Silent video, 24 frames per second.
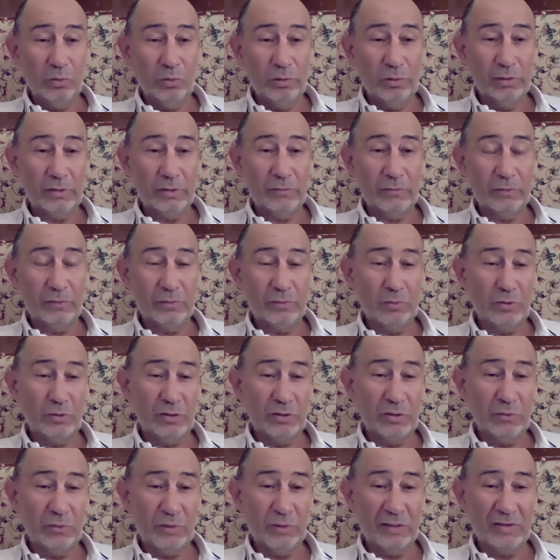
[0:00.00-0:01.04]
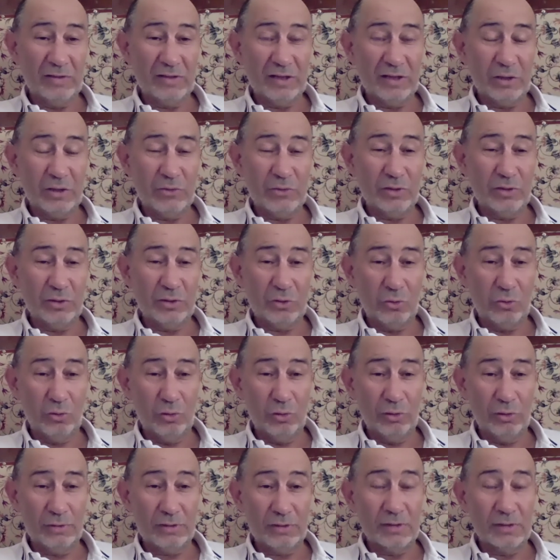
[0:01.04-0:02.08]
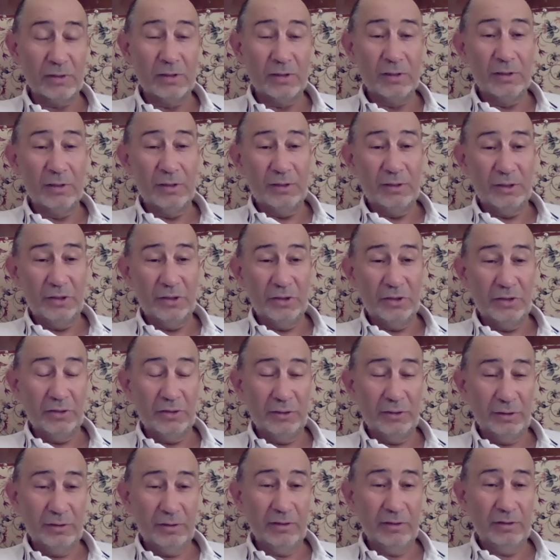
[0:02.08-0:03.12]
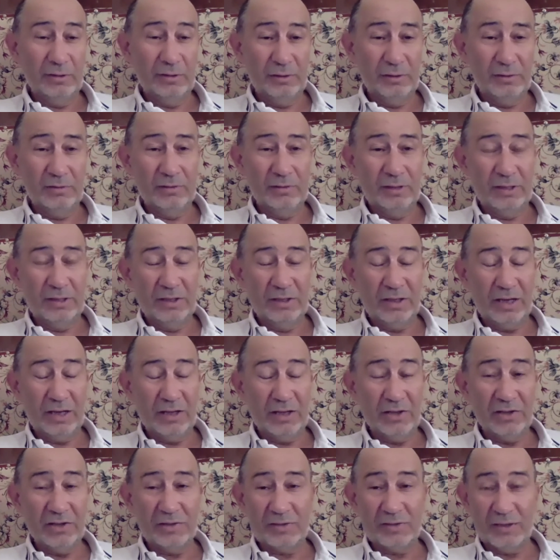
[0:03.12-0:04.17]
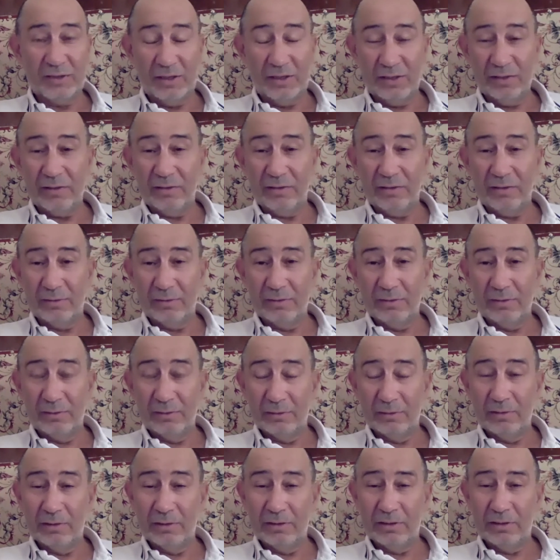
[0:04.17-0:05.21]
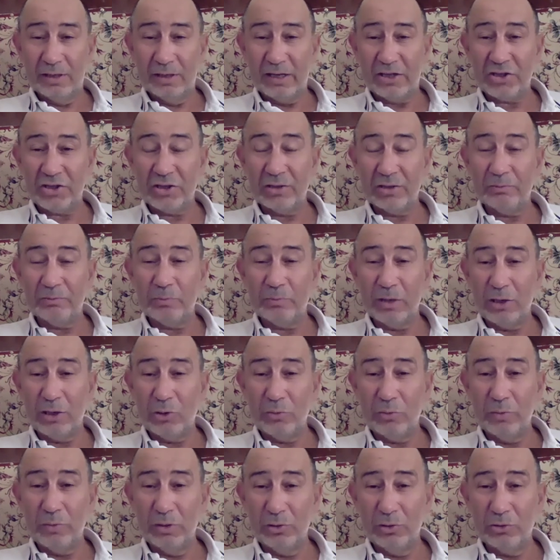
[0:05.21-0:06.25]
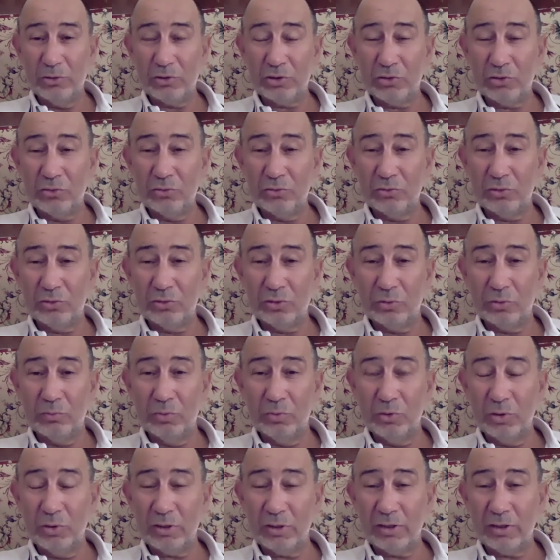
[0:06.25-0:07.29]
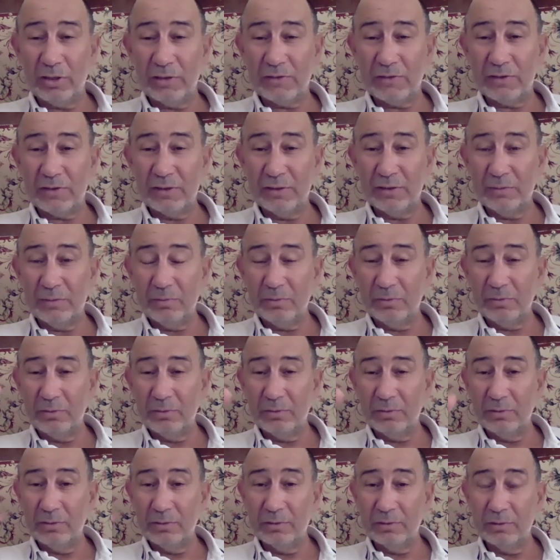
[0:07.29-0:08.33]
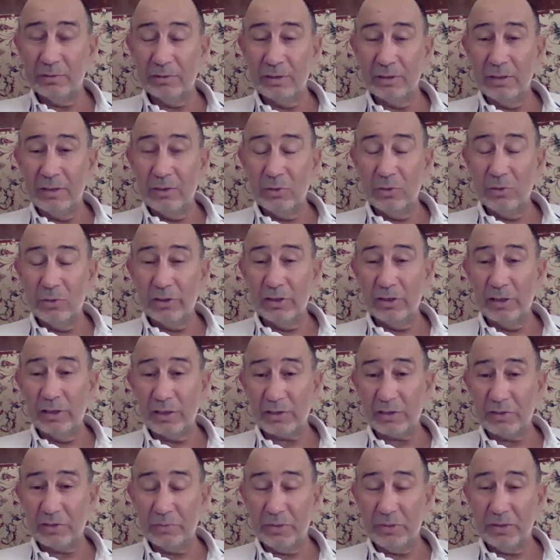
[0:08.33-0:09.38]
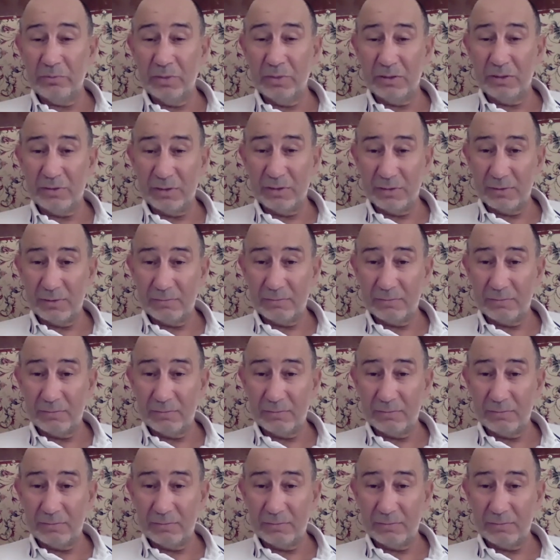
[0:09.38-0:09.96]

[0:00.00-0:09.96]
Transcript: It was more than 1,000 calls, and 900 said in Russia, power belongs to top bureaucrats and oligarchs, big business.